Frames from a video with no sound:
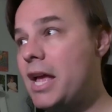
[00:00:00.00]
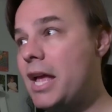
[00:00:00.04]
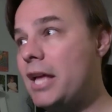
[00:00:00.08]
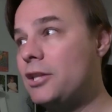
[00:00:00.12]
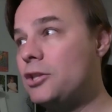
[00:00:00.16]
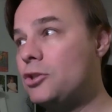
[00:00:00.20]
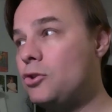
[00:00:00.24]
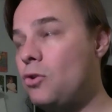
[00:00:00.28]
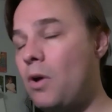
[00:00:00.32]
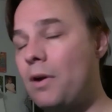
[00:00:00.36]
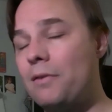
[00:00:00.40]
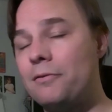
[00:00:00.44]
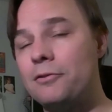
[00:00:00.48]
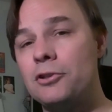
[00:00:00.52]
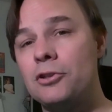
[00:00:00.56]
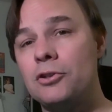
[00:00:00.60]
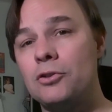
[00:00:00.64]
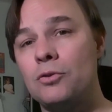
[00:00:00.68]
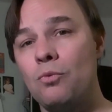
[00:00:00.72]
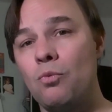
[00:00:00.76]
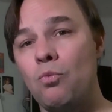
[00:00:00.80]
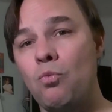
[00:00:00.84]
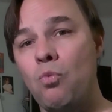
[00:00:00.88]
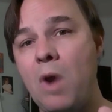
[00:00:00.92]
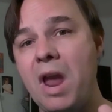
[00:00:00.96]
So I was
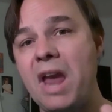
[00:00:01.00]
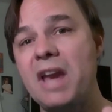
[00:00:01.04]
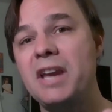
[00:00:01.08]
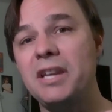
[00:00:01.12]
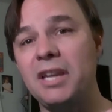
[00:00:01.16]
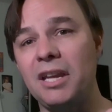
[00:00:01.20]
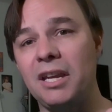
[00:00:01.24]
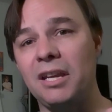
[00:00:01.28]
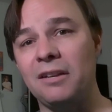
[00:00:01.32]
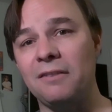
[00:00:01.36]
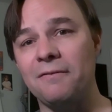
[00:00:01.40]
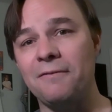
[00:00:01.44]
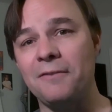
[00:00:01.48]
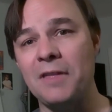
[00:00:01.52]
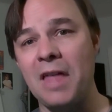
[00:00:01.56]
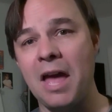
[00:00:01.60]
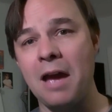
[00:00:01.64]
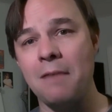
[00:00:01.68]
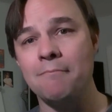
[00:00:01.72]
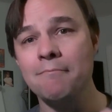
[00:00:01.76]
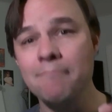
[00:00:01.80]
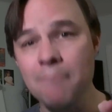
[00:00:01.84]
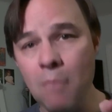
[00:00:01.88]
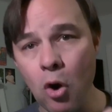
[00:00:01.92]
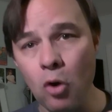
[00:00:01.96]
just waiting for
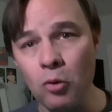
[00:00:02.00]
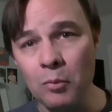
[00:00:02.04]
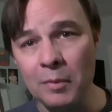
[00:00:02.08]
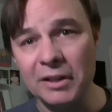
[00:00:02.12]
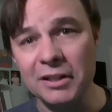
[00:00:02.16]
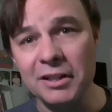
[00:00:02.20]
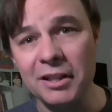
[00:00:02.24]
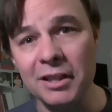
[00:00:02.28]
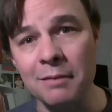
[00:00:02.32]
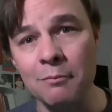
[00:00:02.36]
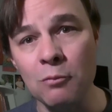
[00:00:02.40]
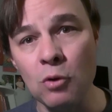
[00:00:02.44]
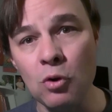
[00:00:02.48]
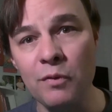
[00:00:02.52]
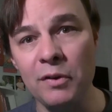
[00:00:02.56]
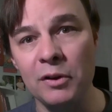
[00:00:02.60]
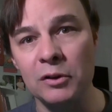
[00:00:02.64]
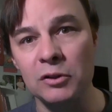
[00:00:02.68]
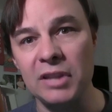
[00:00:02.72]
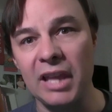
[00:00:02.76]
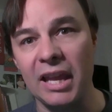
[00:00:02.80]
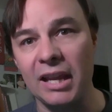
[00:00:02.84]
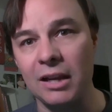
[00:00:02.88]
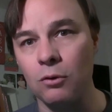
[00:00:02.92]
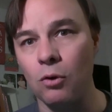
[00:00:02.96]
that moment in the movie.
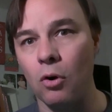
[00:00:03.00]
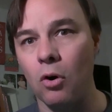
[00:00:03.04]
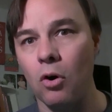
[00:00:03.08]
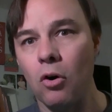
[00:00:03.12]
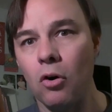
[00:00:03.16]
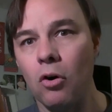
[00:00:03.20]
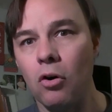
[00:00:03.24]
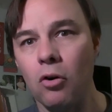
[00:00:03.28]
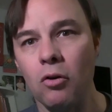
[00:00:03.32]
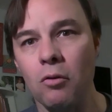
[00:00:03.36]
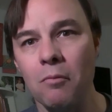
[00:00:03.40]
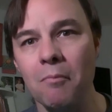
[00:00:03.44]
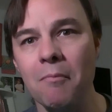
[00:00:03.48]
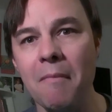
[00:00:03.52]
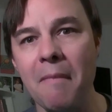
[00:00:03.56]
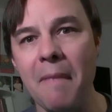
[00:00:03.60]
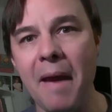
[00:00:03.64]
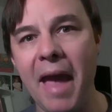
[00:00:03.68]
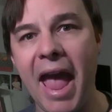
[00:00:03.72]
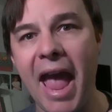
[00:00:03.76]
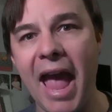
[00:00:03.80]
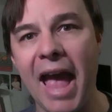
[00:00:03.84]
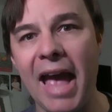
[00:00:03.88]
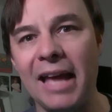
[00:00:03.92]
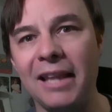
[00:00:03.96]
It's like, oh
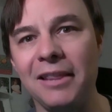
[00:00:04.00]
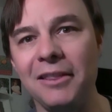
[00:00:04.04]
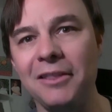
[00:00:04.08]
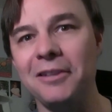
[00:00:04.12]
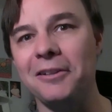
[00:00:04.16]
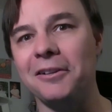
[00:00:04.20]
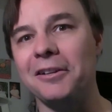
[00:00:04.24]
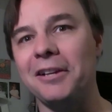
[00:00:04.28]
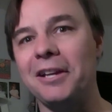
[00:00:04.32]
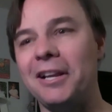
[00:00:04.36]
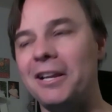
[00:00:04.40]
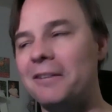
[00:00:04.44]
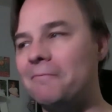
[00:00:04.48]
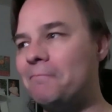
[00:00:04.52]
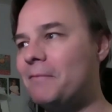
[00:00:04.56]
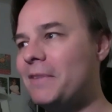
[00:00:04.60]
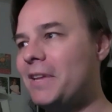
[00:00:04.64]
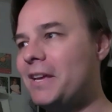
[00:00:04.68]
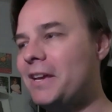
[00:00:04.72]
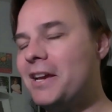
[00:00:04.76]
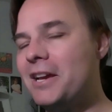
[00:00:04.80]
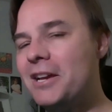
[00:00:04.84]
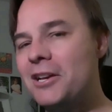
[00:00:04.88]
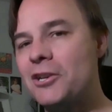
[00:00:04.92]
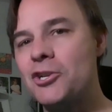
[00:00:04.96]
man, they're going to
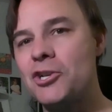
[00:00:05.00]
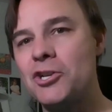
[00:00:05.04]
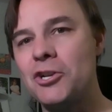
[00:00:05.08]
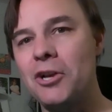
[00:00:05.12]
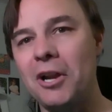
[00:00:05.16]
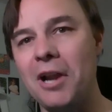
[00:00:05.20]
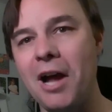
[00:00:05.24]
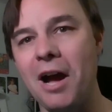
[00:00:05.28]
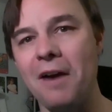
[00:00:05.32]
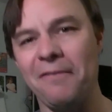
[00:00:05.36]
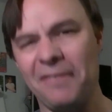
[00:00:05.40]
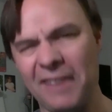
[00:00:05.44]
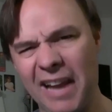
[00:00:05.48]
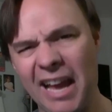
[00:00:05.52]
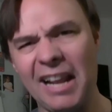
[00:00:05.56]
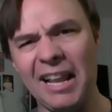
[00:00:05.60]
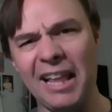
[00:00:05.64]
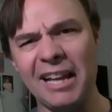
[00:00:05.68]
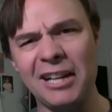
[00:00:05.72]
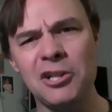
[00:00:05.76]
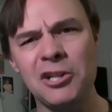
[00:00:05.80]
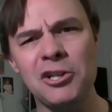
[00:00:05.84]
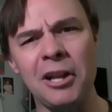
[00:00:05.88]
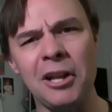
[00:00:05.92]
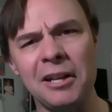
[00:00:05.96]
shut off, kind
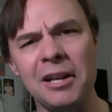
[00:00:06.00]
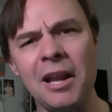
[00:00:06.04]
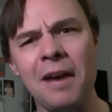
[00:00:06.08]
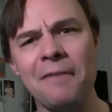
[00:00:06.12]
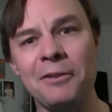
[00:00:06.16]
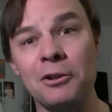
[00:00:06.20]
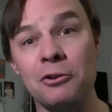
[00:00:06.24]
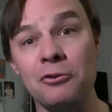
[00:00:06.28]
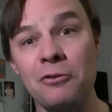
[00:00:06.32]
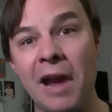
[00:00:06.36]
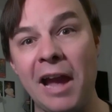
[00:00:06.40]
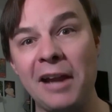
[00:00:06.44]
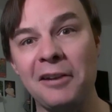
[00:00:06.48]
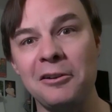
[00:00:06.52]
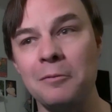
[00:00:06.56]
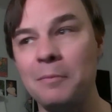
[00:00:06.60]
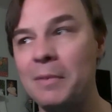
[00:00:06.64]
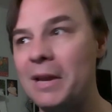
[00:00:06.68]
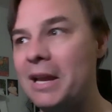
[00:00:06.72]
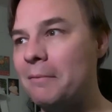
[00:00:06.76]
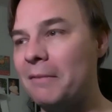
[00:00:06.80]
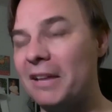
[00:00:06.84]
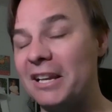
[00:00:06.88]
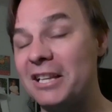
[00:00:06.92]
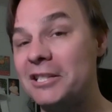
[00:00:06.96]
of like shutting off the tractor
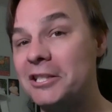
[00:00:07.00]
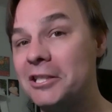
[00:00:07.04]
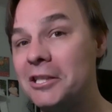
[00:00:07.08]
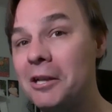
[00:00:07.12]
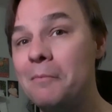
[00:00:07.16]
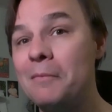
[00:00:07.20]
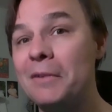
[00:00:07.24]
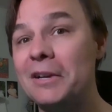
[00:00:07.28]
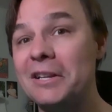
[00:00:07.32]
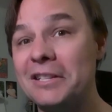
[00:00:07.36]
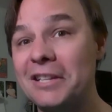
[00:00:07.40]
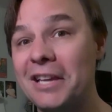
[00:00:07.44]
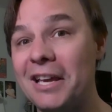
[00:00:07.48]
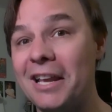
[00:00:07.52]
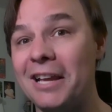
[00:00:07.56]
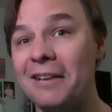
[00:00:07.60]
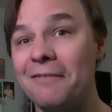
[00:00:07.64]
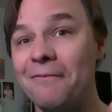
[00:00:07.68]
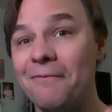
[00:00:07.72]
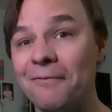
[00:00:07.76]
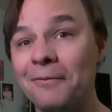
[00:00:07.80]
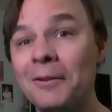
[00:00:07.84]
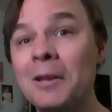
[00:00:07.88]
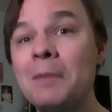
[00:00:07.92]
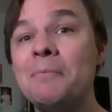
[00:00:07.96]
beam, like somebody's going to
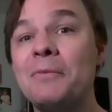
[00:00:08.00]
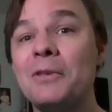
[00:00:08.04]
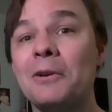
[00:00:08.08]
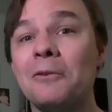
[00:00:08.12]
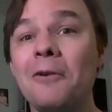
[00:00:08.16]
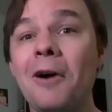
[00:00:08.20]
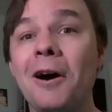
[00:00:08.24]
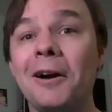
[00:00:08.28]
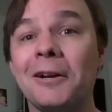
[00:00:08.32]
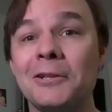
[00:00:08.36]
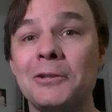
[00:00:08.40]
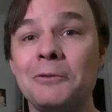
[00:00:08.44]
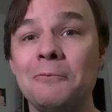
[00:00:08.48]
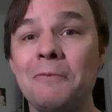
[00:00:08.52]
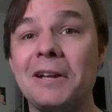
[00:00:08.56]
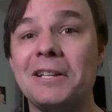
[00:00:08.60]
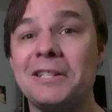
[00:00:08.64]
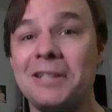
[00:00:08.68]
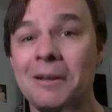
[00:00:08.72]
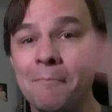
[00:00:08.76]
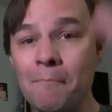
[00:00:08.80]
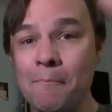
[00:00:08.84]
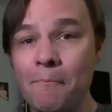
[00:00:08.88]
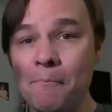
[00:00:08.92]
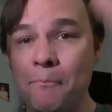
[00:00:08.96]
flip the wrong
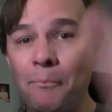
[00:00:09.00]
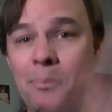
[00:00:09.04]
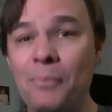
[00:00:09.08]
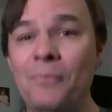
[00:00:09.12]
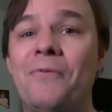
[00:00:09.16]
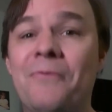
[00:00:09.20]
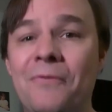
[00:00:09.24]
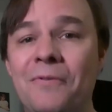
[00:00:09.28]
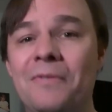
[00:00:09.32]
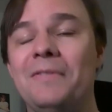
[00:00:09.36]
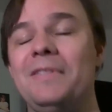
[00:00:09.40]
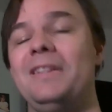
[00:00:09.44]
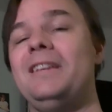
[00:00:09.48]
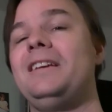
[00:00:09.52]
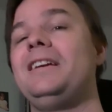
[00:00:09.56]
switch and poof!